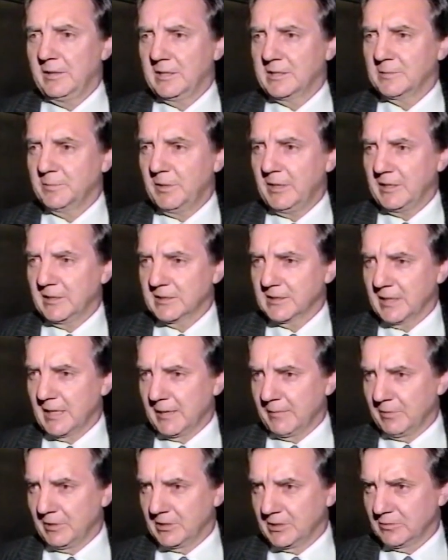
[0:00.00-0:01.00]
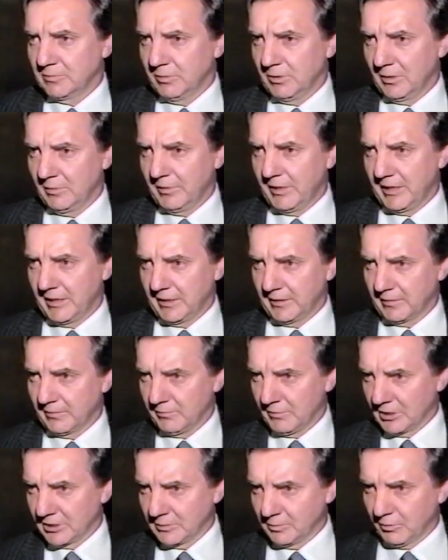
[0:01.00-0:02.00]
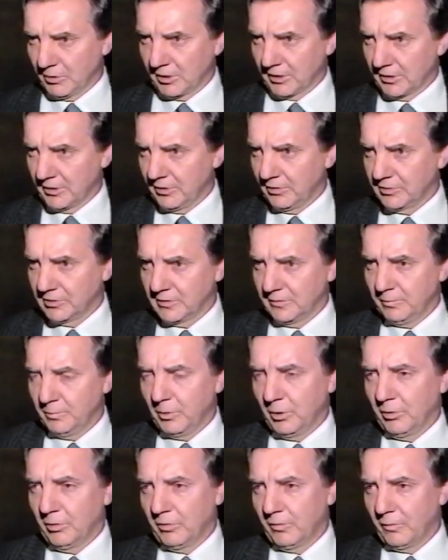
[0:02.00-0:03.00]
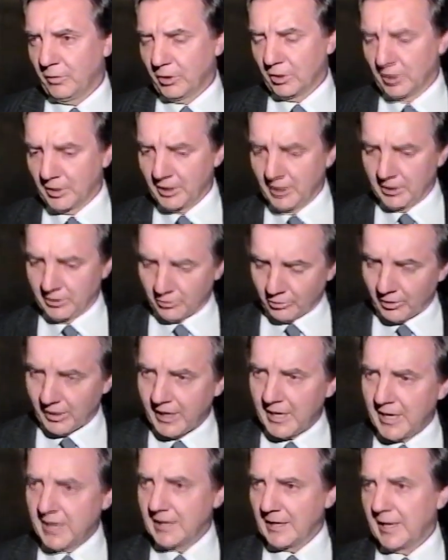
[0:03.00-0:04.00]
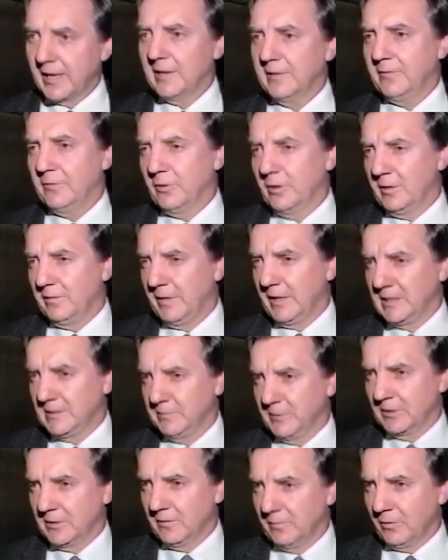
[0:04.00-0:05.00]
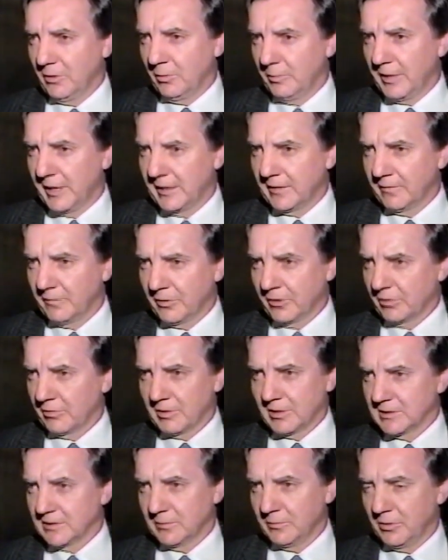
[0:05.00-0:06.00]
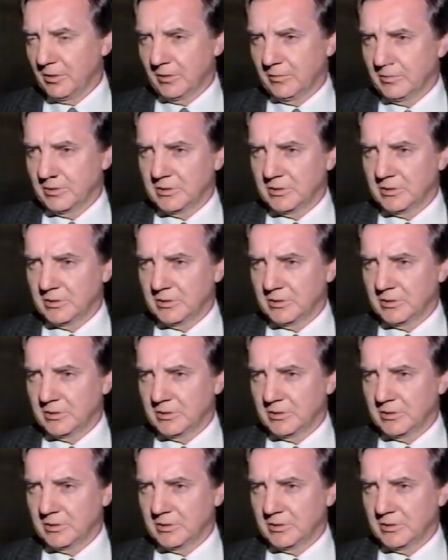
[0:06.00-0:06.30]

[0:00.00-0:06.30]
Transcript: that's being established will make it much more conducive both for trade and for investment to flow back and forth across the border,